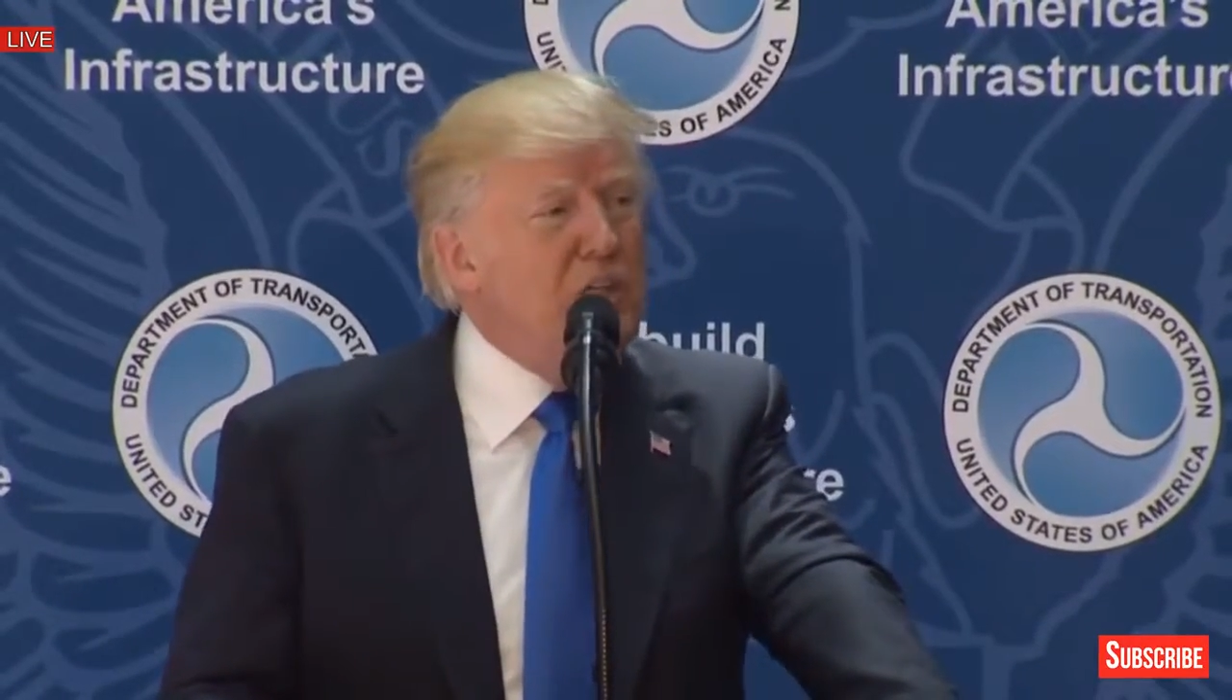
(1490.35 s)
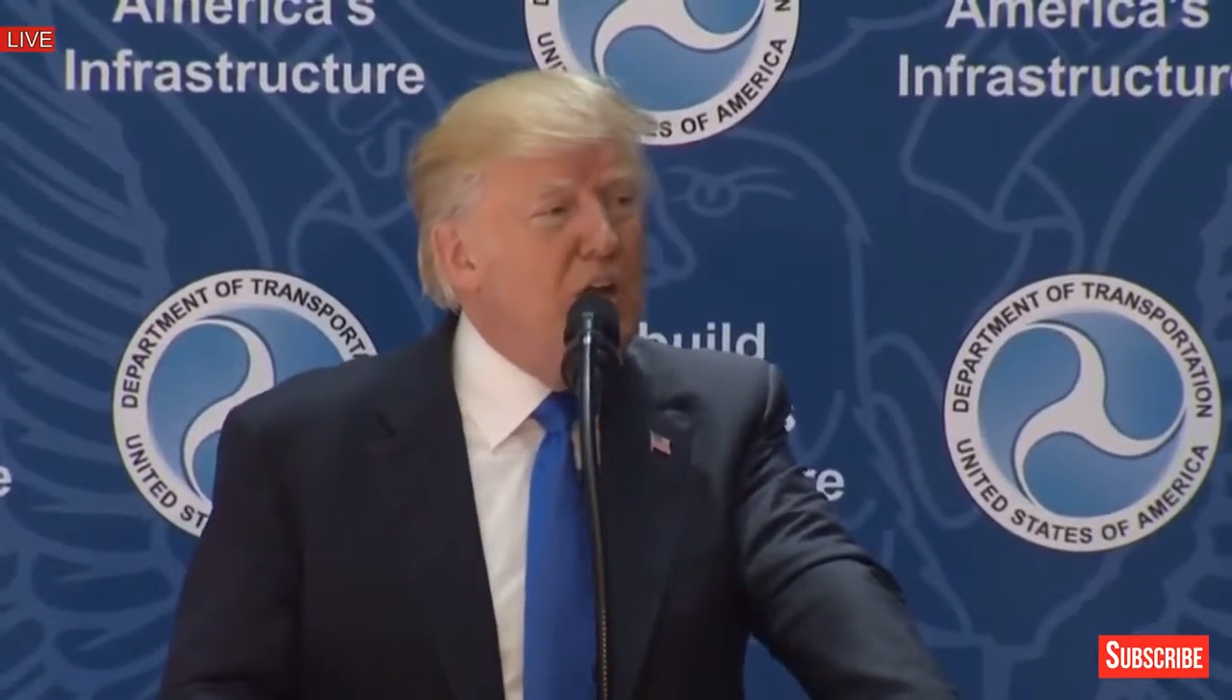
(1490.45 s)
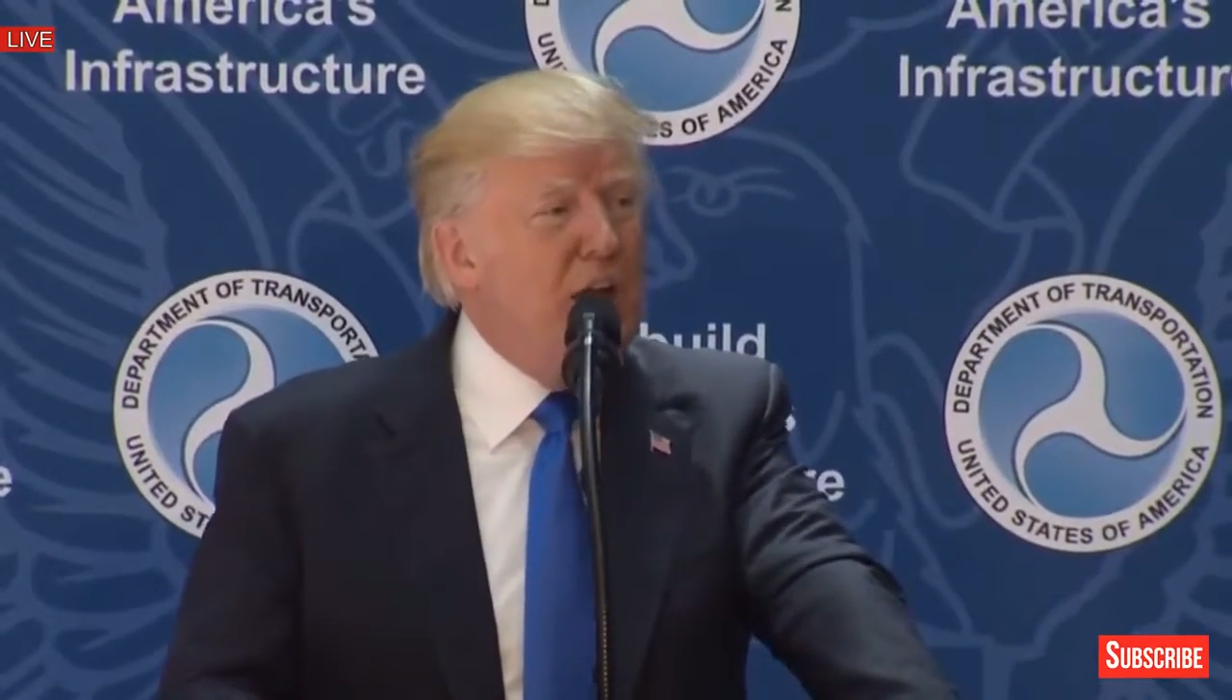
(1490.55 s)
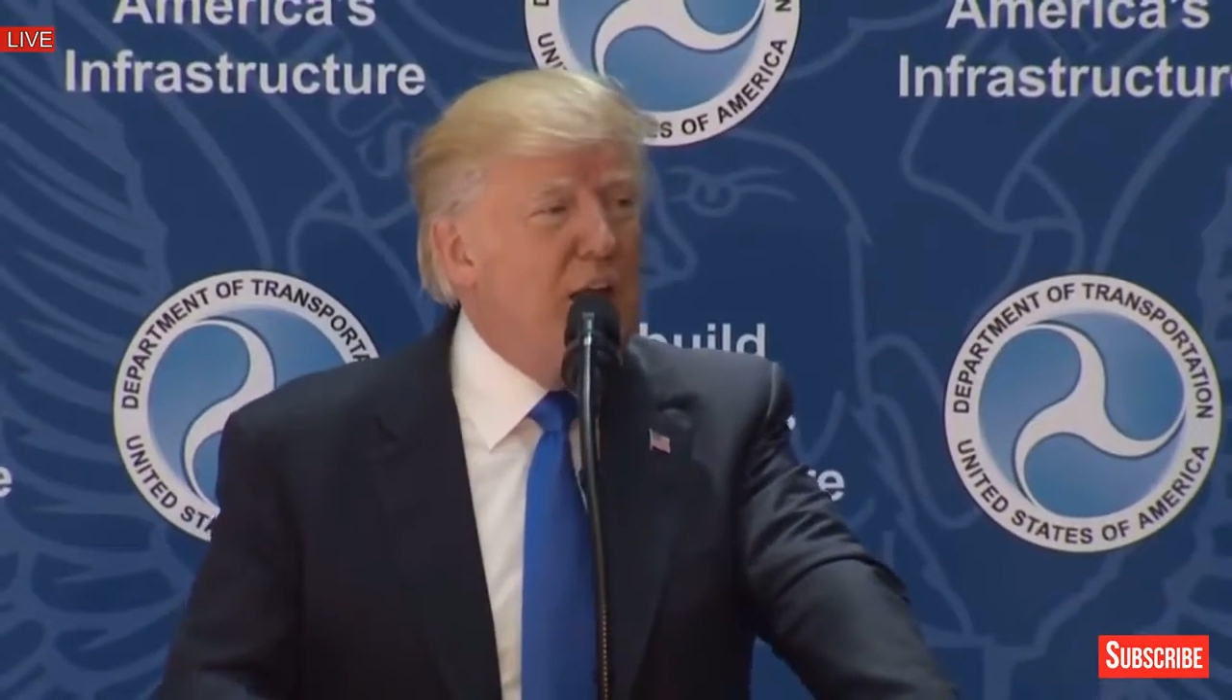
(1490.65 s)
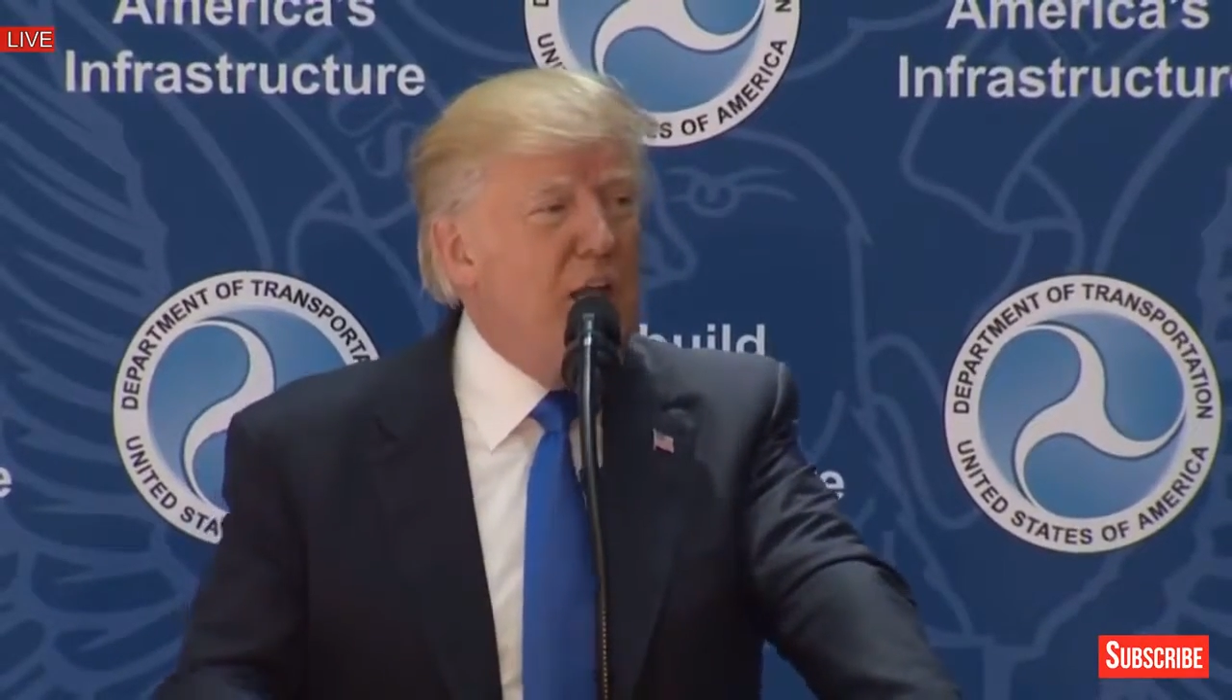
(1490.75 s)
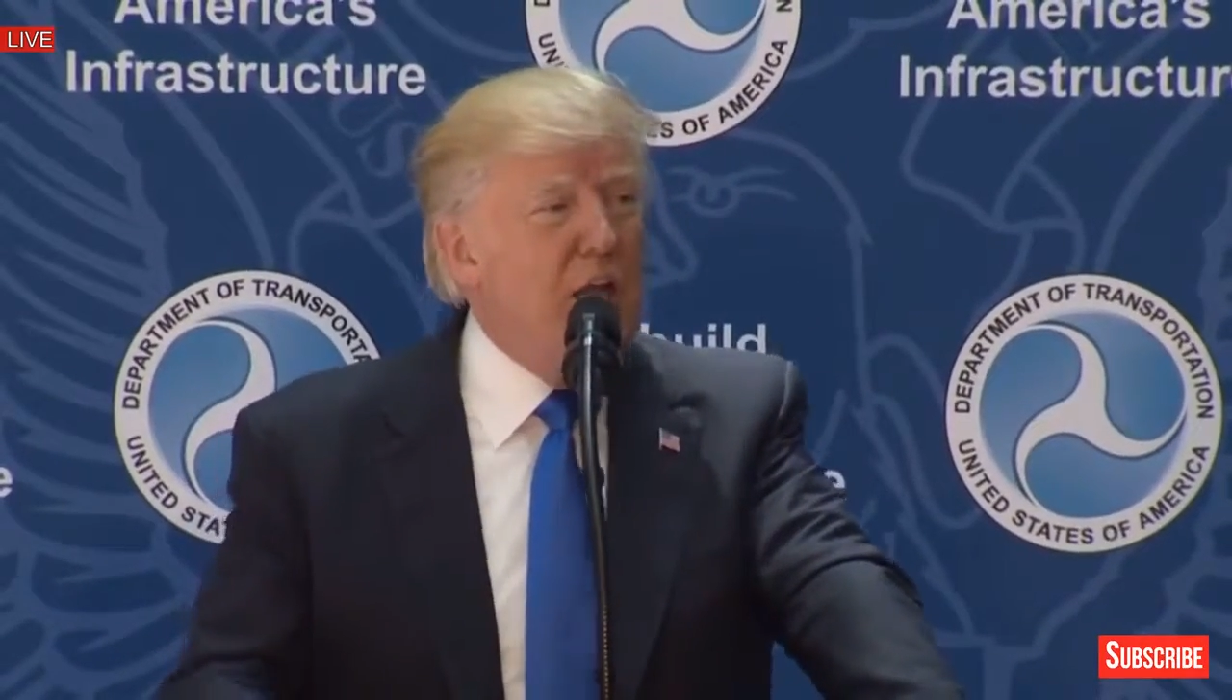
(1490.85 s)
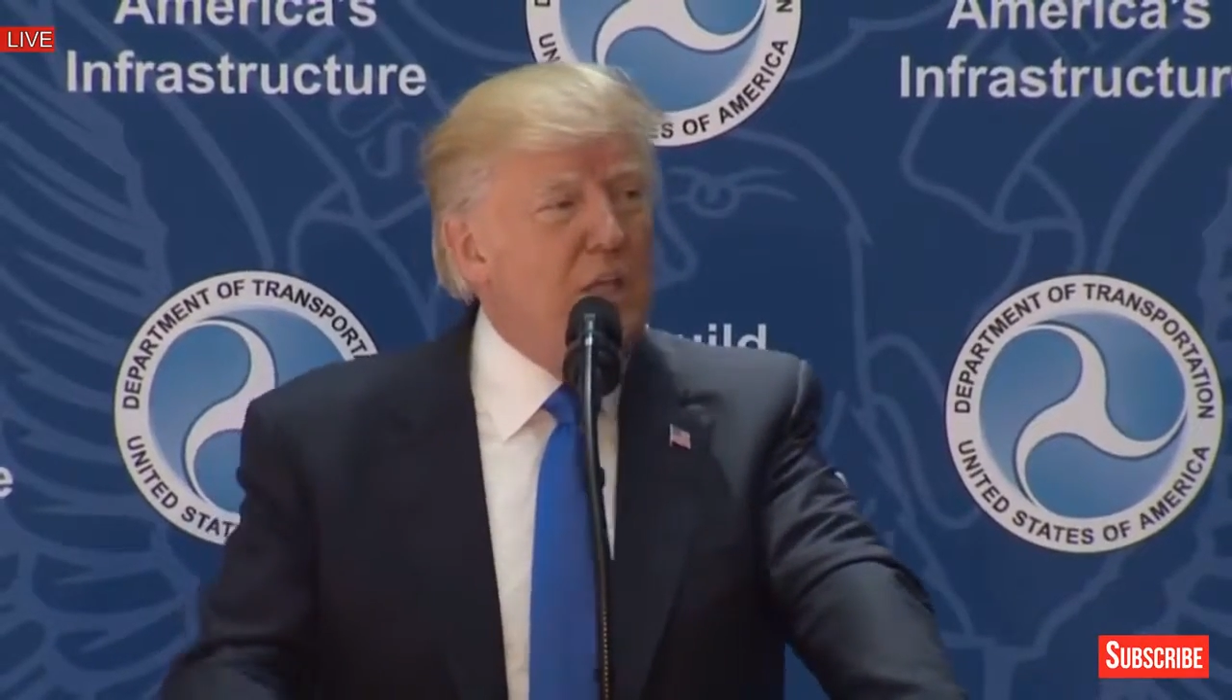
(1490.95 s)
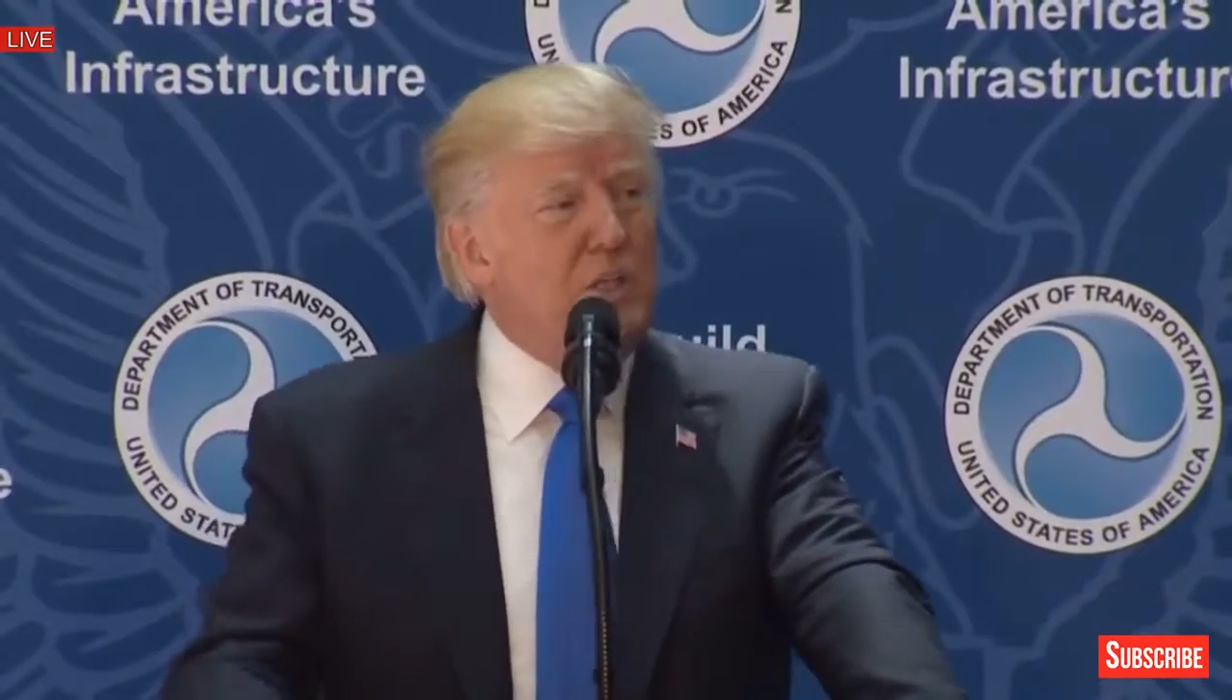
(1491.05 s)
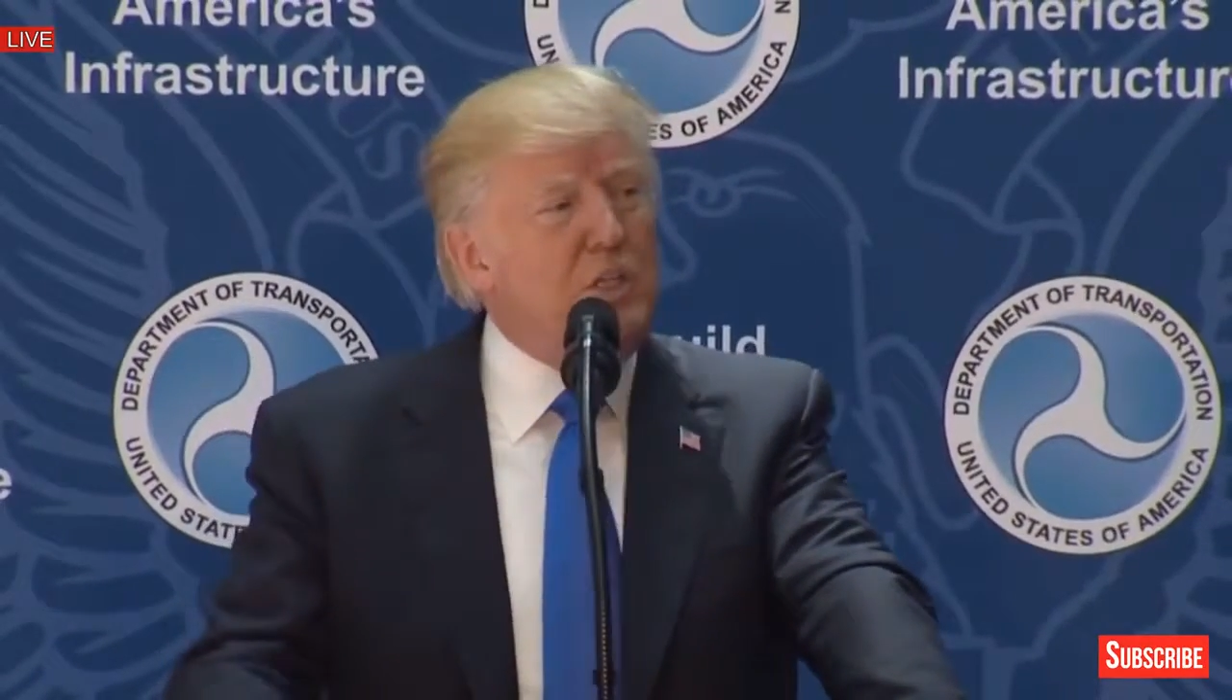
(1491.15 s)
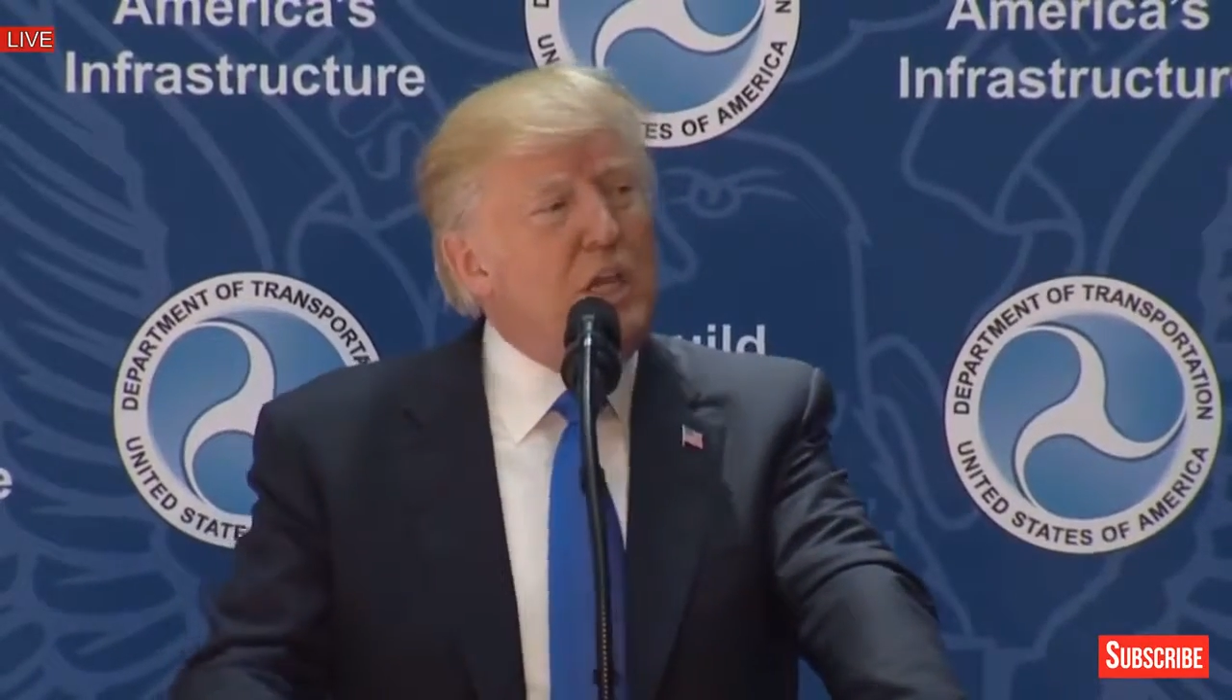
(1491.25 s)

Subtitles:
sidelines.